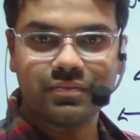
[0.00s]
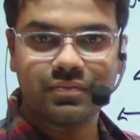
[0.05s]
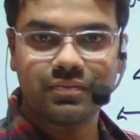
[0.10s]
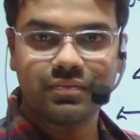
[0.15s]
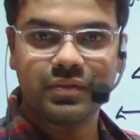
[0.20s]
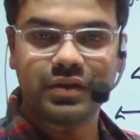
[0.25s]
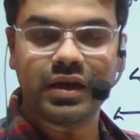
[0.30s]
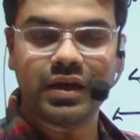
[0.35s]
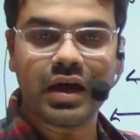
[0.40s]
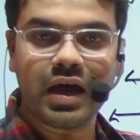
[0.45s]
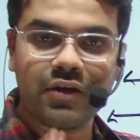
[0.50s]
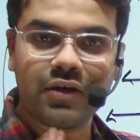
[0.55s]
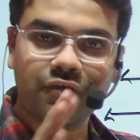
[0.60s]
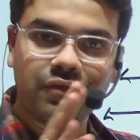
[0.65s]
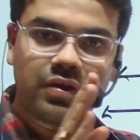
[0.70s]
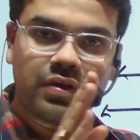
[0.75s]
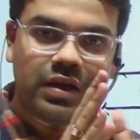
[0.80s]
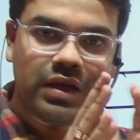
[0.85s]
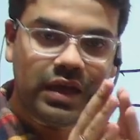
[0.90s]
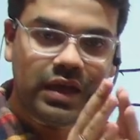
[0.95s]
they have
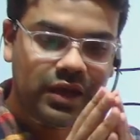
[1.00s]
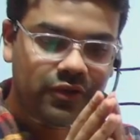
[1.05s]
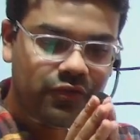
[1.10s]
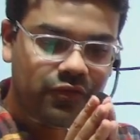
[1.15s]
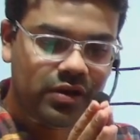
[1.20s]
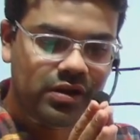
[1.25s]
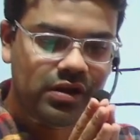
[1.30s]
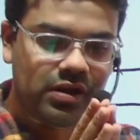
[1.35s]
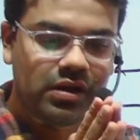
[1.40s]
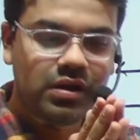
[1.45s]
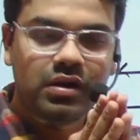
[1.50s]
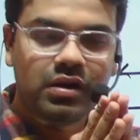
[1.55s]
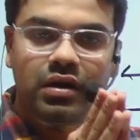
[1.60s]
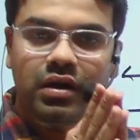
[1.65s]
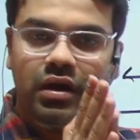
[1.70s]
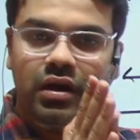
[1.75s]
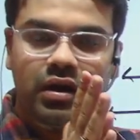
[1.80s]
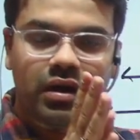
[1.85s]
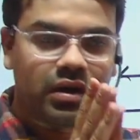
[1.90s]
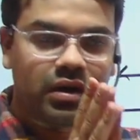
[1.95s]
equal
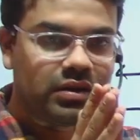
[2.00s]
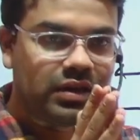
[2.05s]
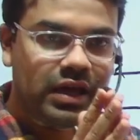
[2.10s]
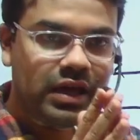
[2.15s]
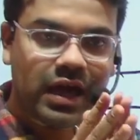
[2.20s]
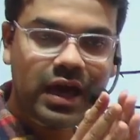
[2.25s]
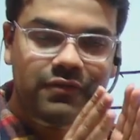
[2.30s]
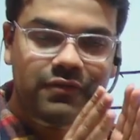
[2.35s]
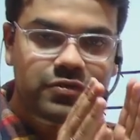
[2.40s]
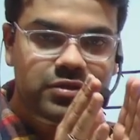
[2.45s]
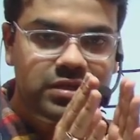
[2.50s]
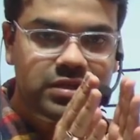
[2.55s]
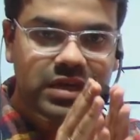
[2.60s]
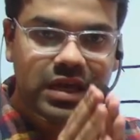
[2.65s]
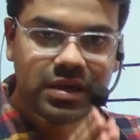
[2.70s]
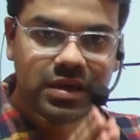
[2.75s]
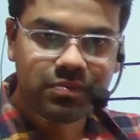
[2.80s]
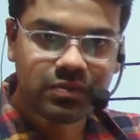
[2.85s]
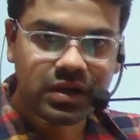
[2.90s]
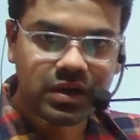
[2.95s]
they have
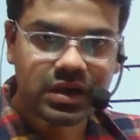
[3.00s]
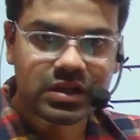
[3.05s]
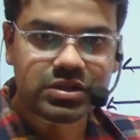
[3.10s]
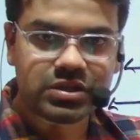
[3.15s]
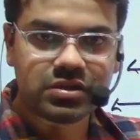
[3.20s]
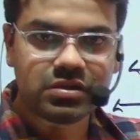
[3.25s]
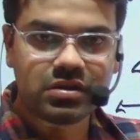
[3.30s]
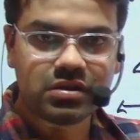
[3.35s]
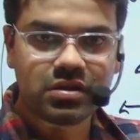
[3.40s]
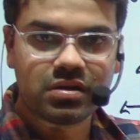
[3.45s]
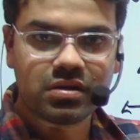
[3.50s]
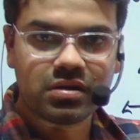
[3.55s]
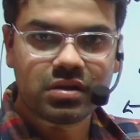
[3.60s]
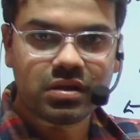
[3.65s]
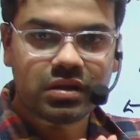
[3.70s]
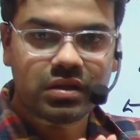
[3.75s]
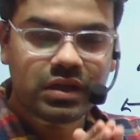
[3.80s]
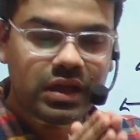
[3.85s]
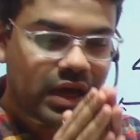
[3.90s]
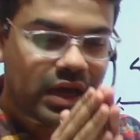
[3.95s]
same nature,
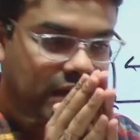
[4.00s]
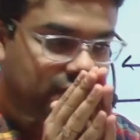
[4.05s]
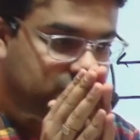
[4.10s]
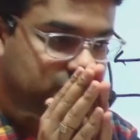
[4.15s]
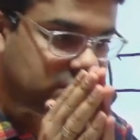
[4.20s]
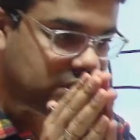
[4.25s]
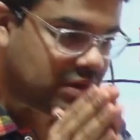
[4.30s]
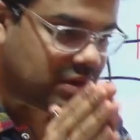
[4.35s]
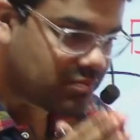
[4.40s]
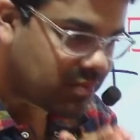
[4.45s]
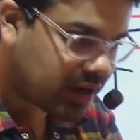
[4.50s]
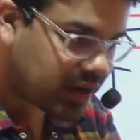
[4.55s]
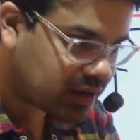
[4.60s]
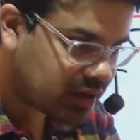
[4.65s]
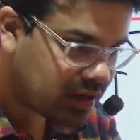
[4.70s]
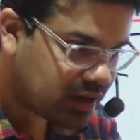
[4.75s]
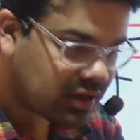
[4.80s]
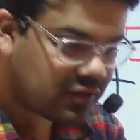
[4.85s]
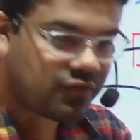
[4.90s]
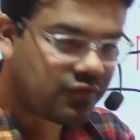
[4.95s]
they have same magnetic
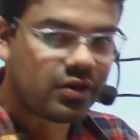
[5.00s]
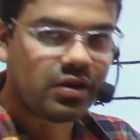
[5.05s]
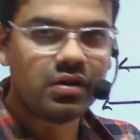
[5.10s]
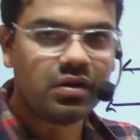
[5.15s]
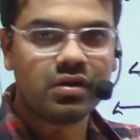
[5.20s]
field,